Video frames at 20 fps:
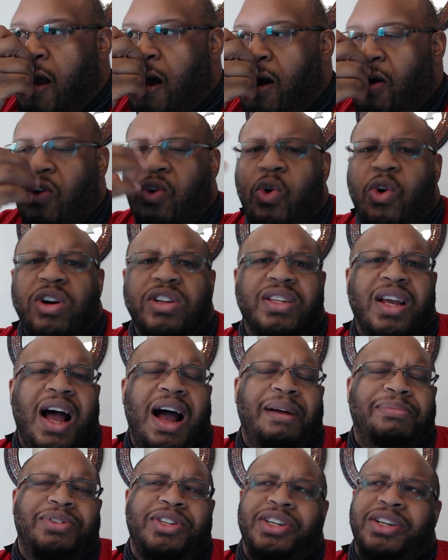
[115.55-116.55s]
Of course,
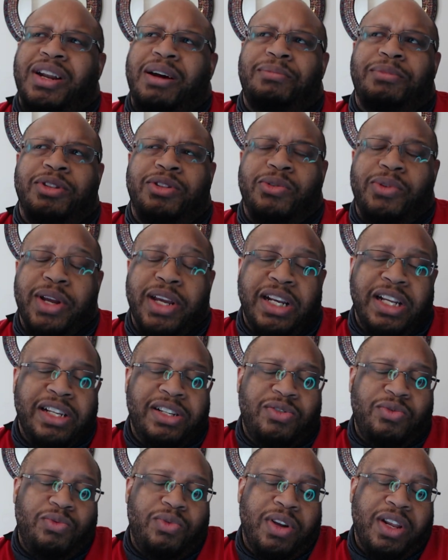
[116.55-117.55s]
option number three,
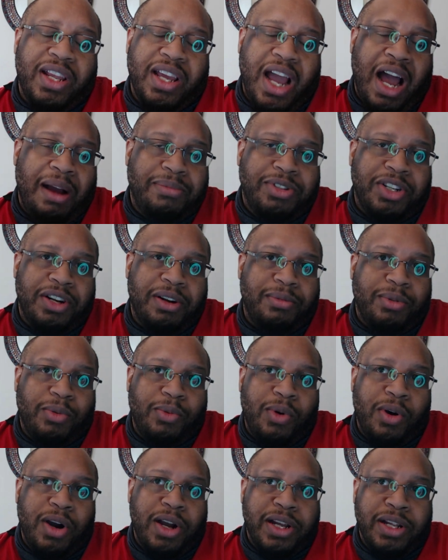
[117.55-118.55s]
this is really option number
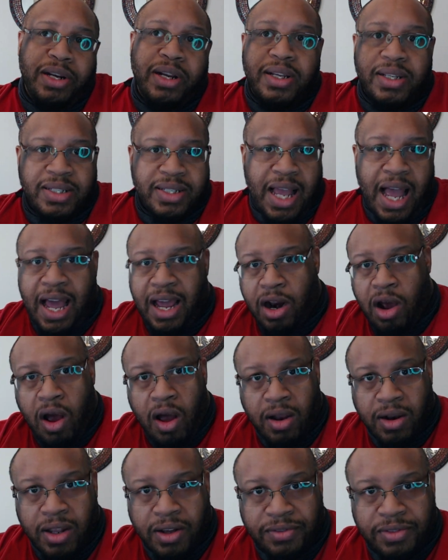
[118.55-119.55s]
one, sign
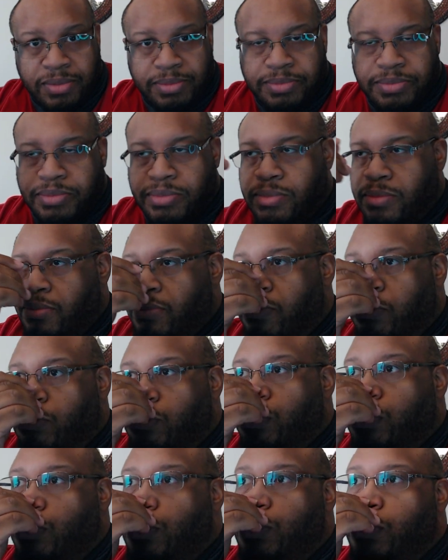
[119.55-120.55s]
all of them.
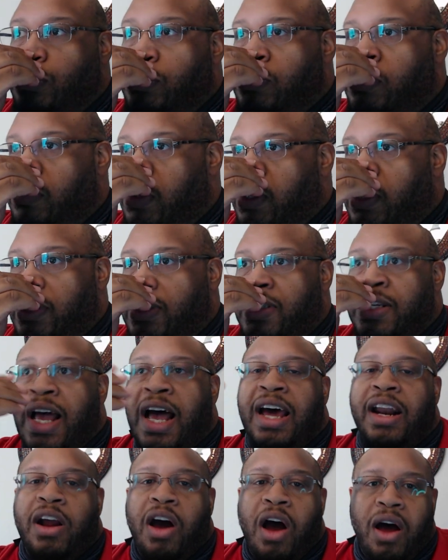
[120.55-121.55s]

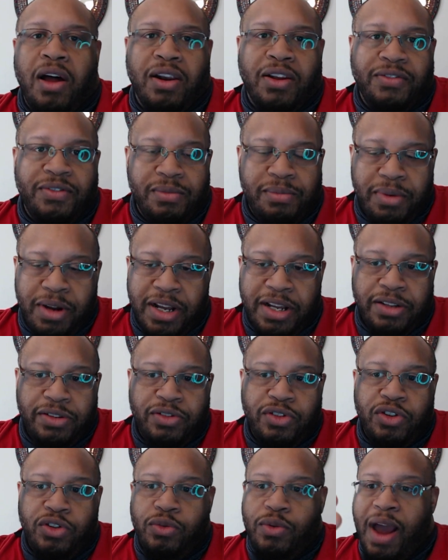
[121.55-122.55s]
Sign all of them, but
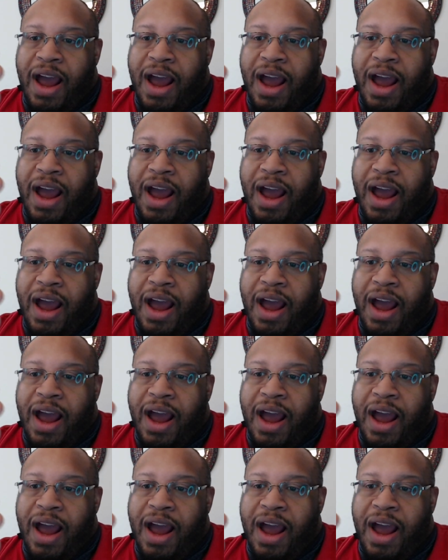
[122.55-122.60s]
you